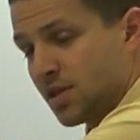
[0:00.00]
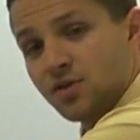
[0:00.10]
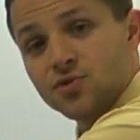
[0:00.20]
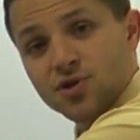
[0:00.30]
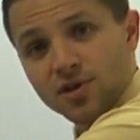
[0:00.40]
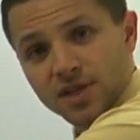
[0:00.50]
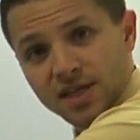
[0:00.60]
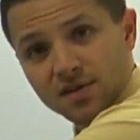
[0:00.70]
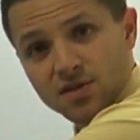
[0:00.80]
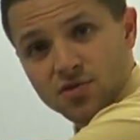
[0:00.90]
And you start to
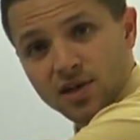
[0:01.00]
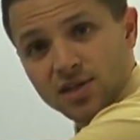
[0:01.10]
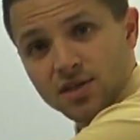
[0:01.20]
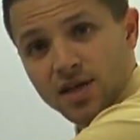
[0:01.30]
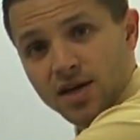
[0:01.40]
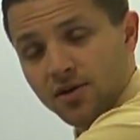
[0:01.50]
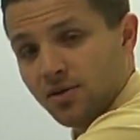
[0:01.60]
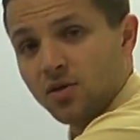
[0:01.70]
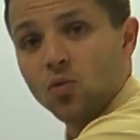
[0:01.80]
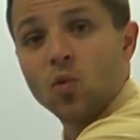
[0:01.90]
get the stretch there.
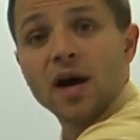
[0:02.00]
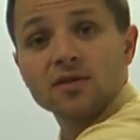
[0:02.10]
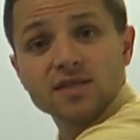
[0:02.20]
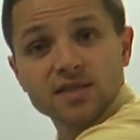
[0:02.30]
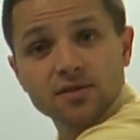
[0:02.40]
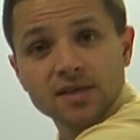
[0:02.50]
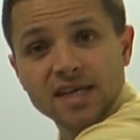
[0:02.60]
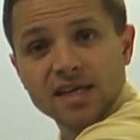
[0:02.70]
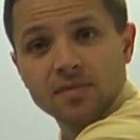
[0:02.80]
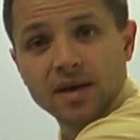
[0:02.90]
While still
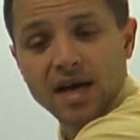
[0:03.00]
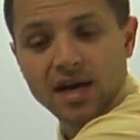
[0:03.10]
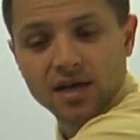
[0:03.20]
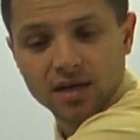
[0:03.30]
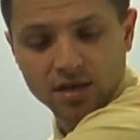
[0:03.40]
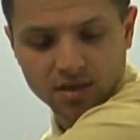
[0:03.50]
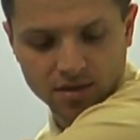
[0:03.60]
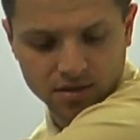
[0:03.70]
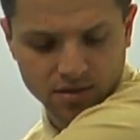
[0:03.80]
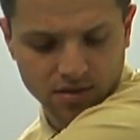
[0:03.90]
leaning back,
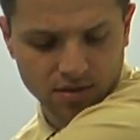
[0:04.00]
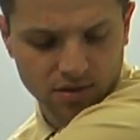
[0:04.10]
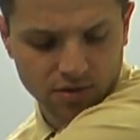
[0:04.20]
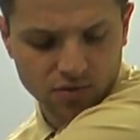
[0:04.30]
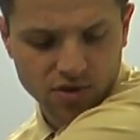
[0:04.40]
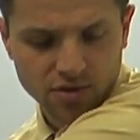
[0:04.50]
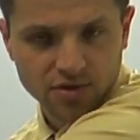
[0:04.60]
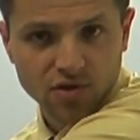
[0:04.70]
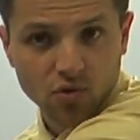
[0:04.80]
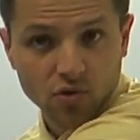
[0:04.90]
you
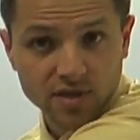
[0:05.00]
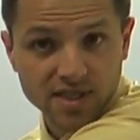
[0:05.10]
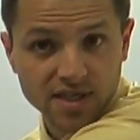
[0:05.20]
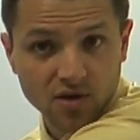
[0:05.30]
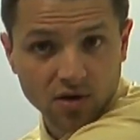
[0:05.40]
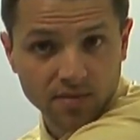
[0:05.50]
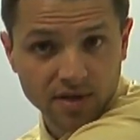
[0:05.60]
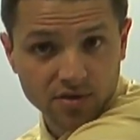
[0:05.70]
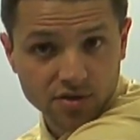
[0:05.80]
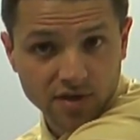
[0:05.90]
turn towards the arm
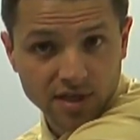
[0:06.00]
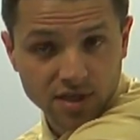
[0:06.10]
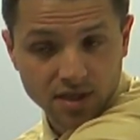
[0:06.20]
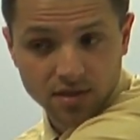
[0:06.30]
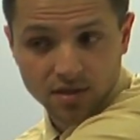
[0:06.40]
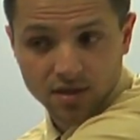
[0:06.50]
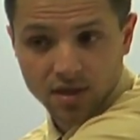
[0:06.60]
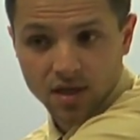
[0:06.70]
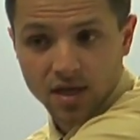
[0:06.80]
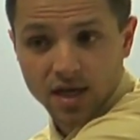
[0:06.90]
that you're stretching,
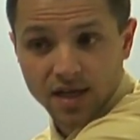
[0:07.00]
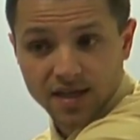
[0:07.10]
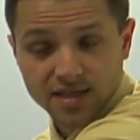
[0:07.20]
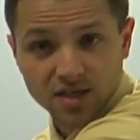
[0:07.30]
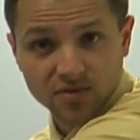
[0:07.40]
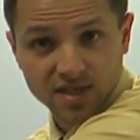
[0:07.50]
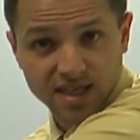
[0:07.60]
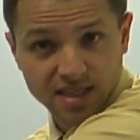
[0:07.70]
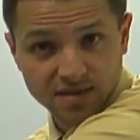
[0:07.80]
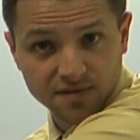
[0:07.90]
and that's going to
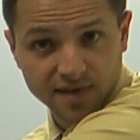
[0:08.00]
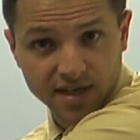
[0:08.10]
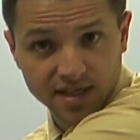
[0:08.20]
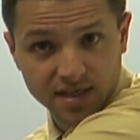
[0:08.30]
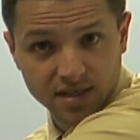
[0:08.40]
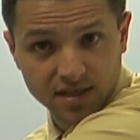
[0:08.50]
intensify it.